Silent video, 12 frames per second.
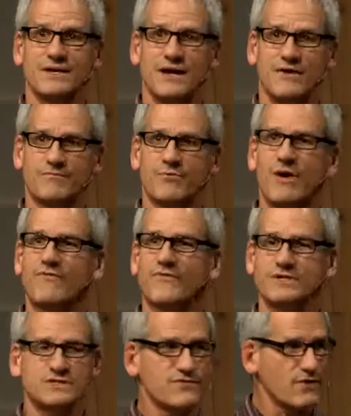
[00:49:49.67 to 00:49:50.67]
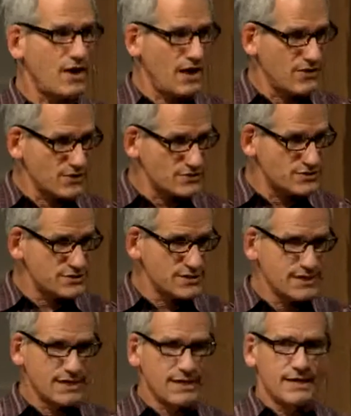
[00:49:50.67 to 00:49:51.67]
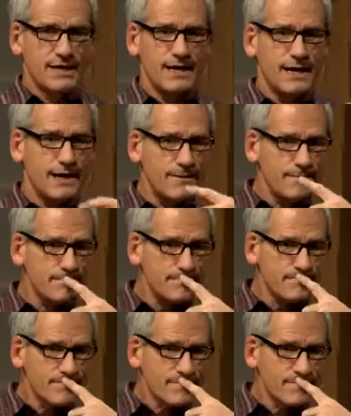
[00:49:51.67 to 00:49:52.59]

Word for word: of preference for others. Um,